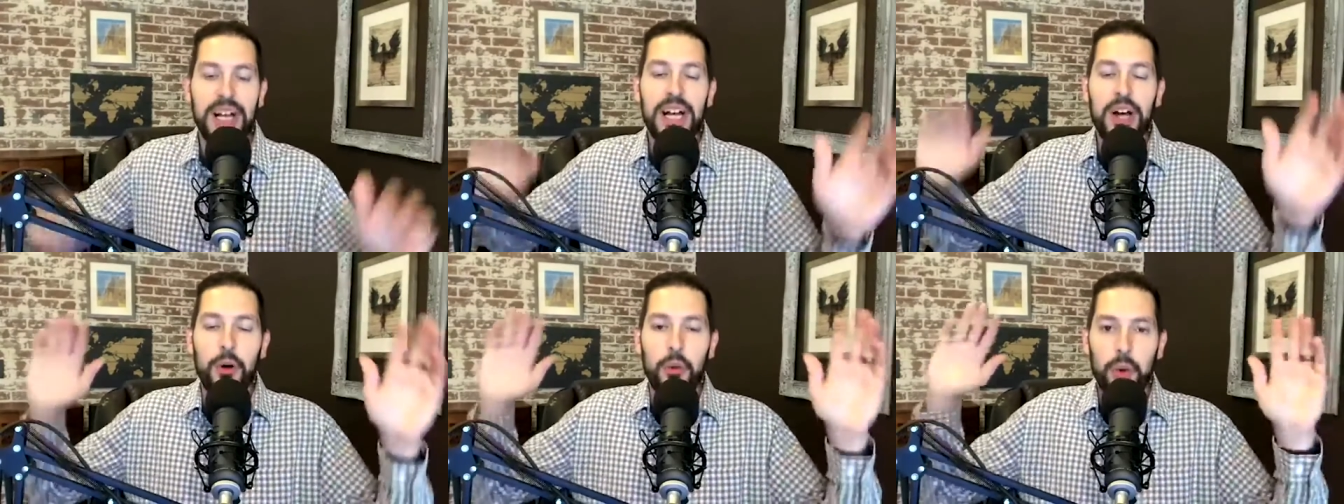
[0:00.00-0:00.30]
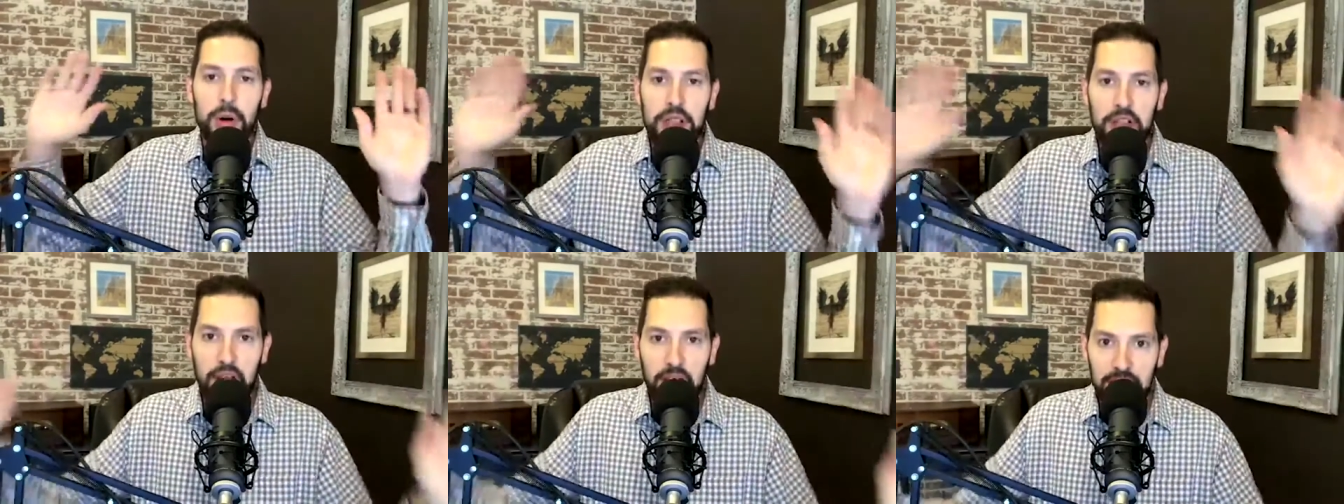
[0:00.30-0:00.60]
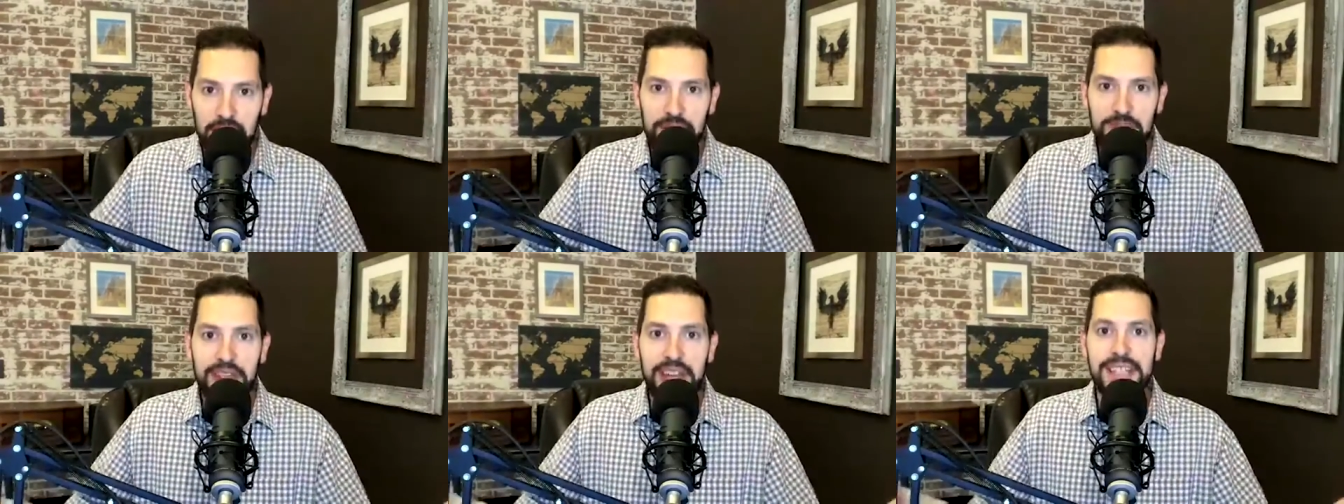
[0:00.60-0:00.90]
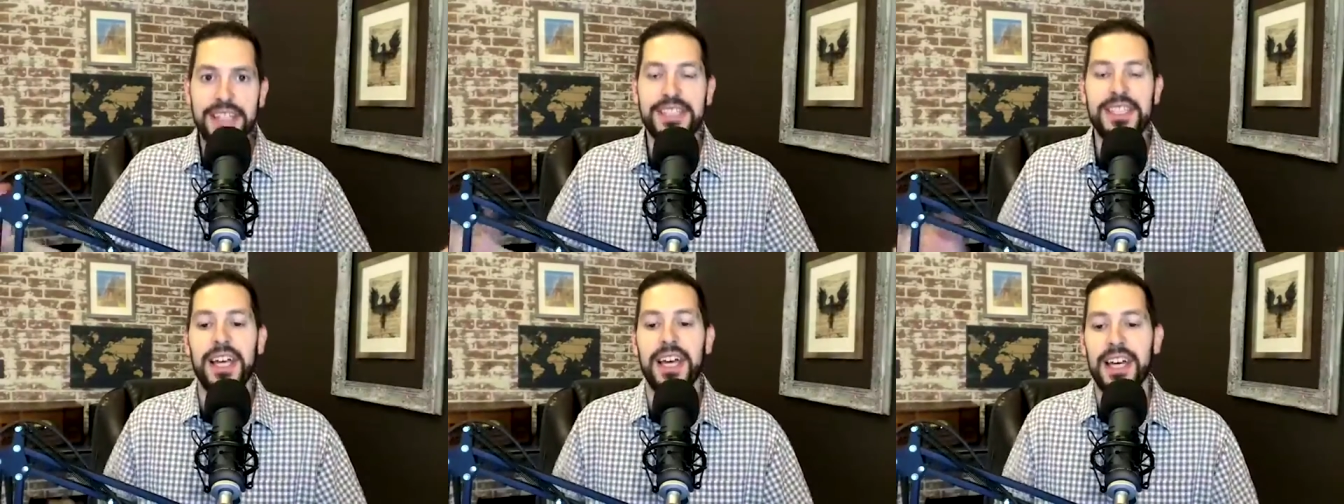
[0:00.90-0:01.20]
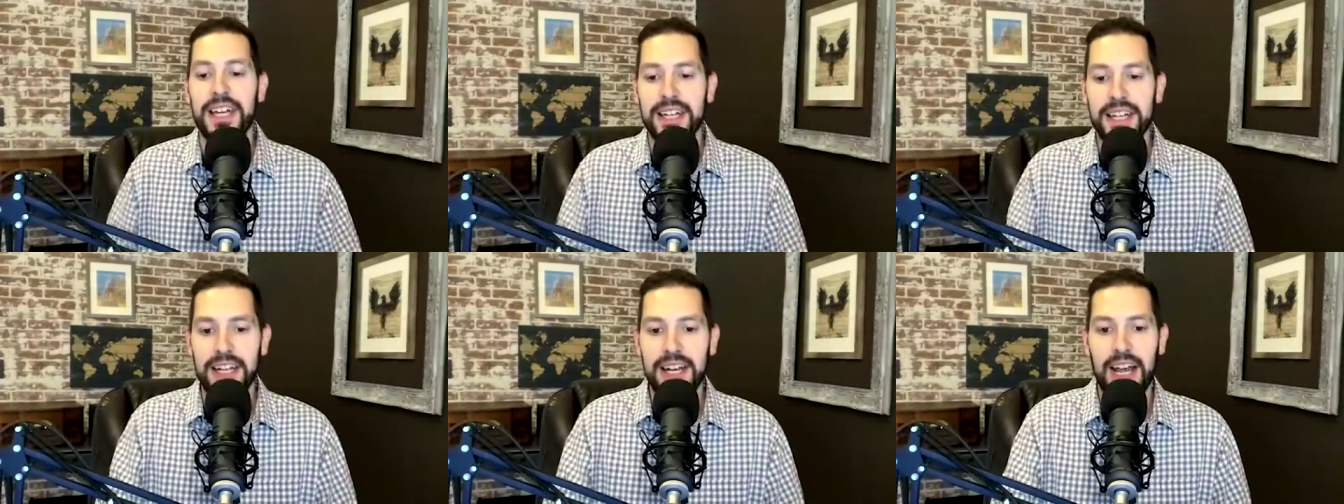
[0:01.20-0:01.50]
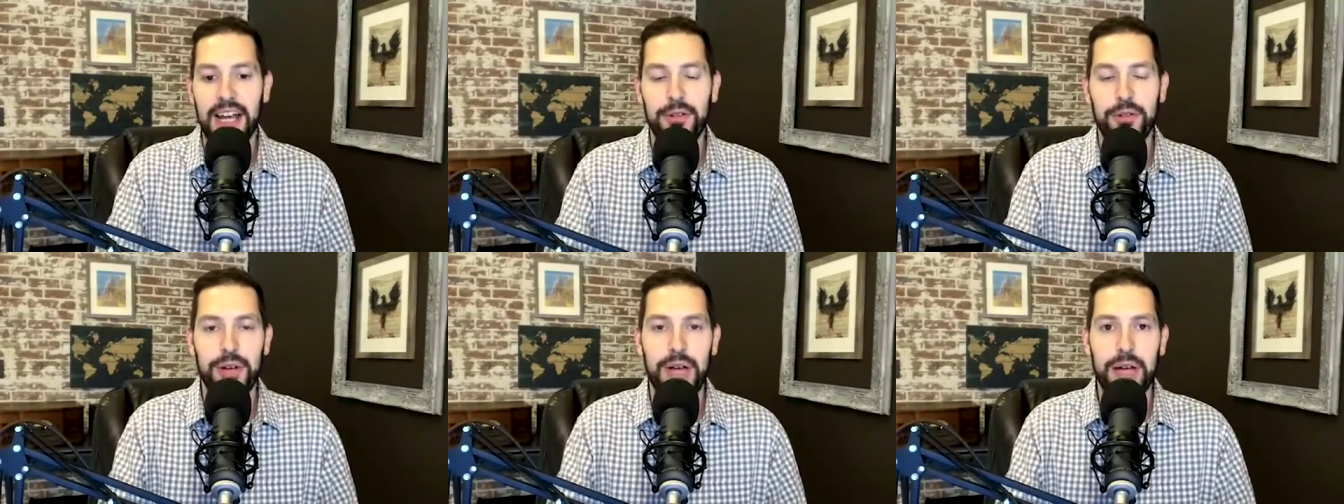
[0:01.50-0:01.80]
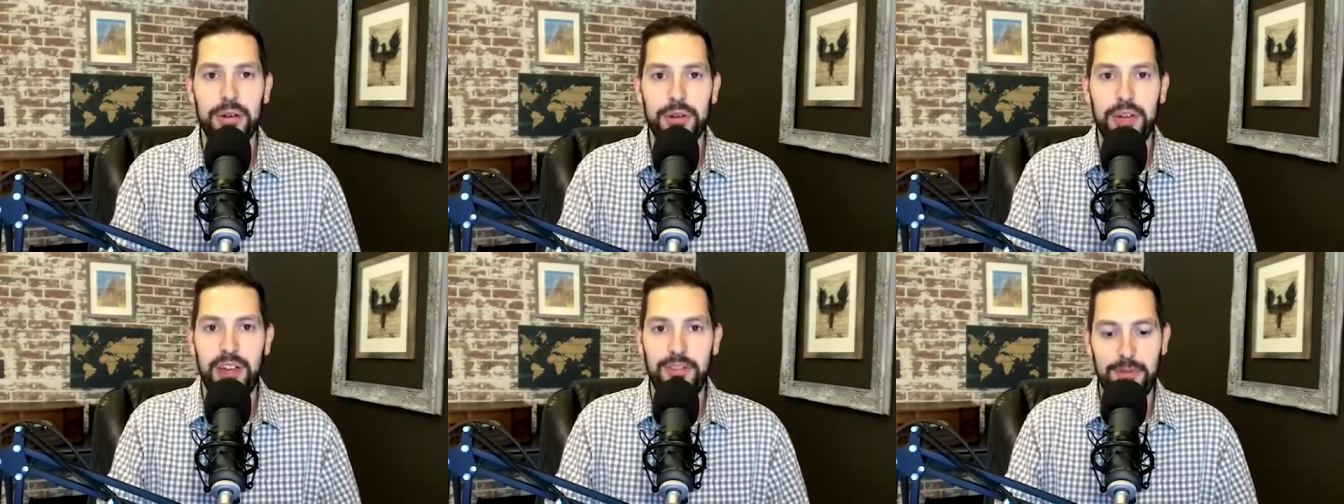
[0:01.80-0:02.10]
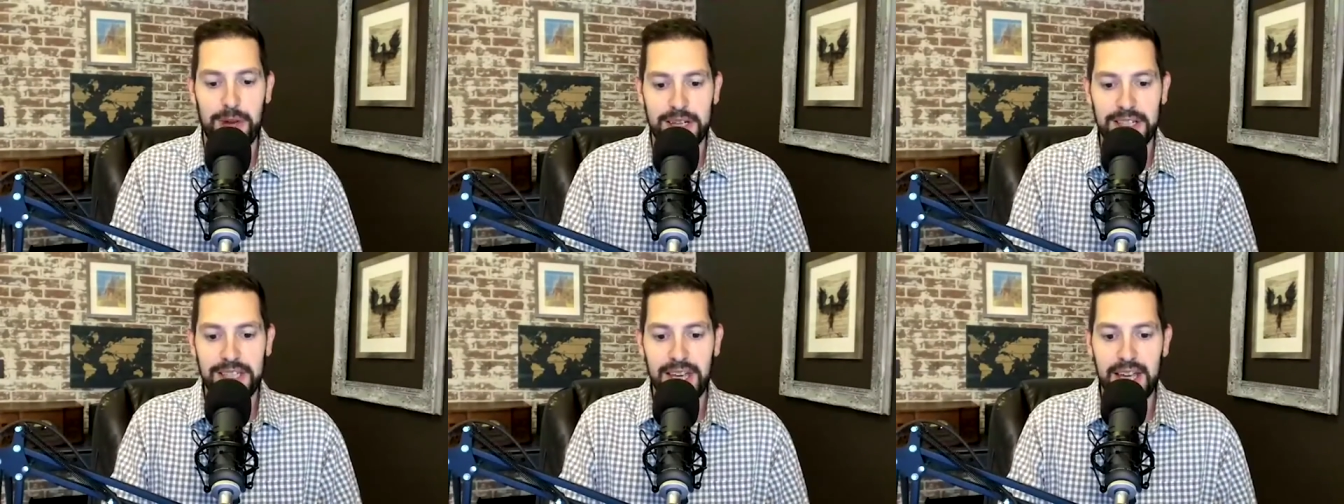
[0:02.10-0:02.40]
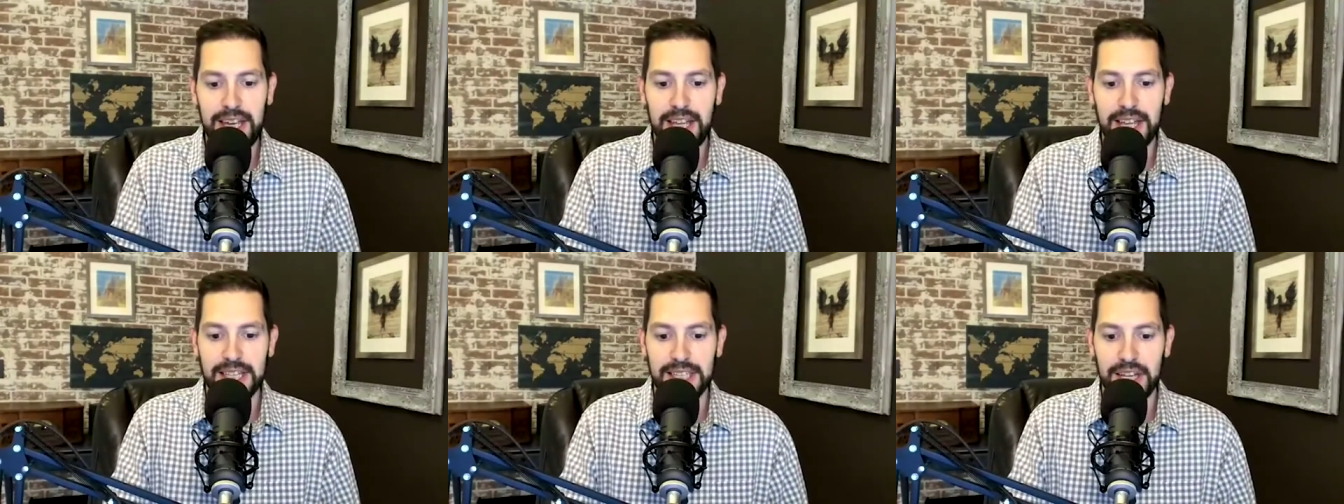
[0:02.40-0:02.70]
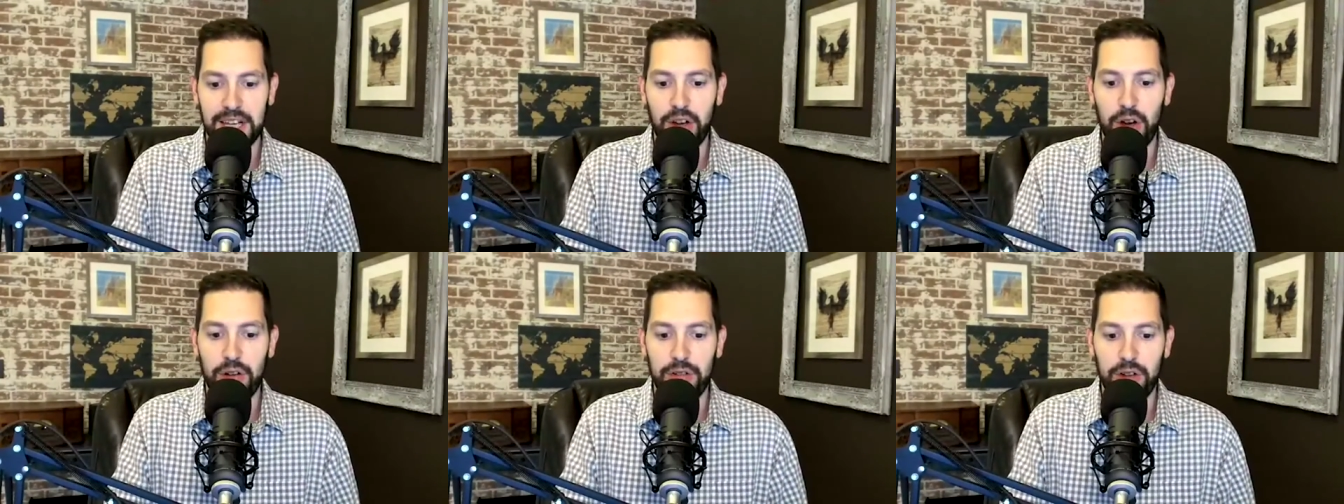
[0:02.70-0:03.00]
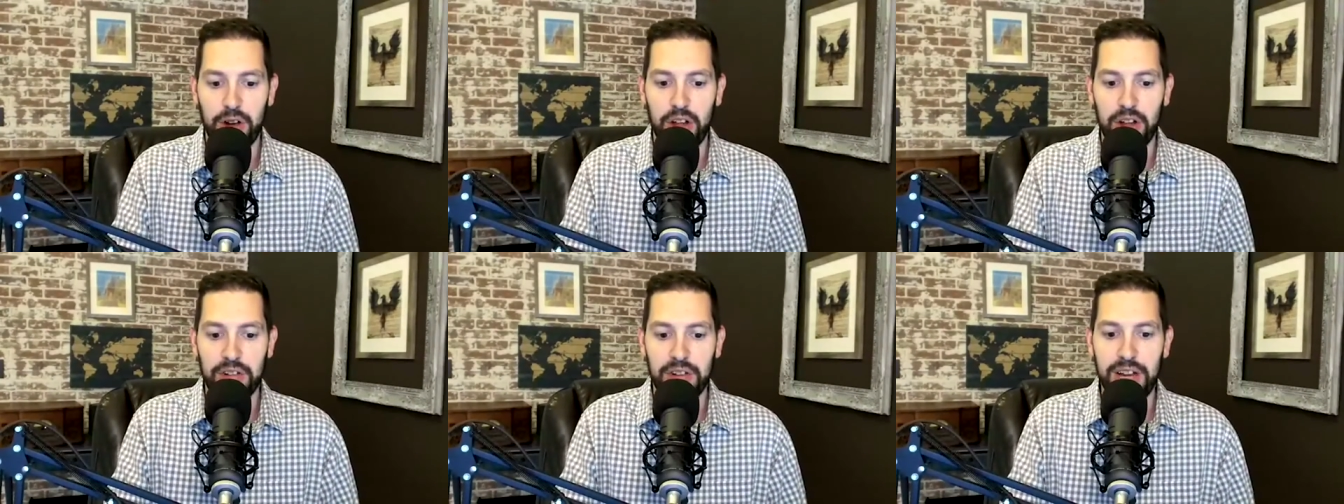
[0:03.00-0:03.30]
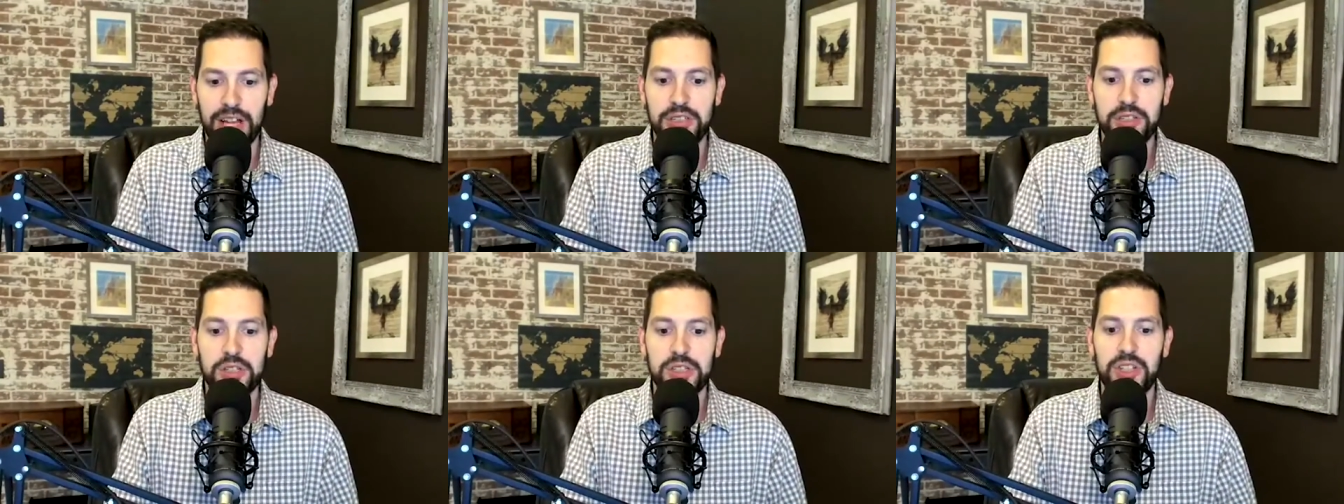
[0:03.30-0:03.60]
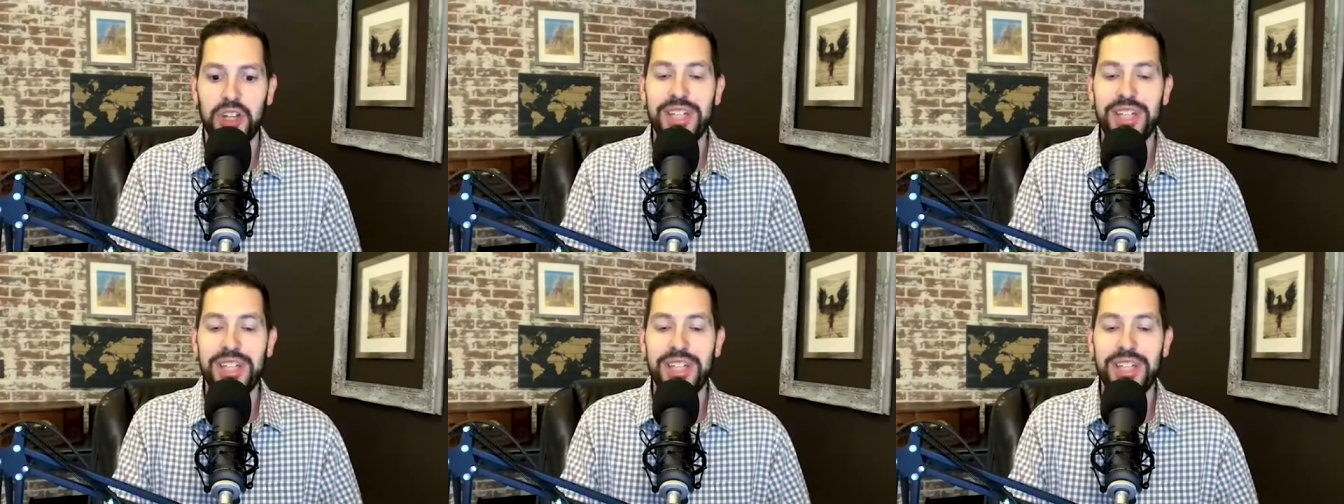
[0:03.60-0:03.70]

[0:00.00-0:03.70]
with all of that said, and I will give my take as I go over all your answers.